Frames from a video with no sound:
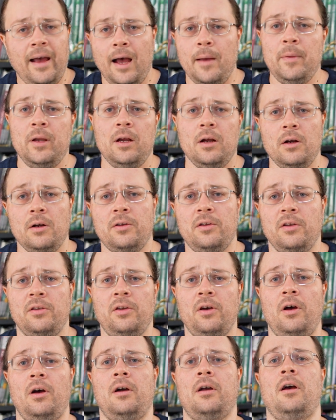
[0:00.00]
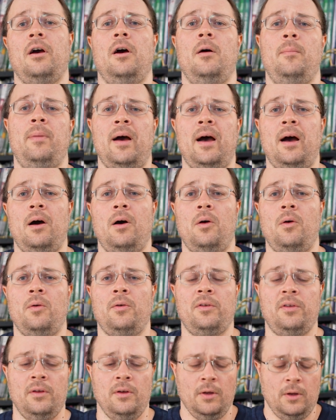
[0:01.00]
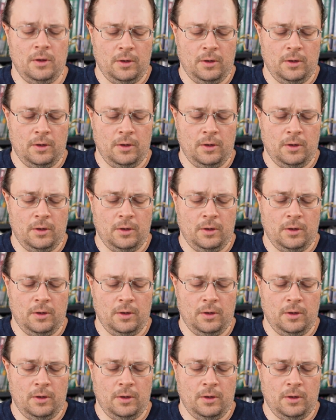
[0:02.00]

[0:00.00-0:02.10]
I'm here to talk about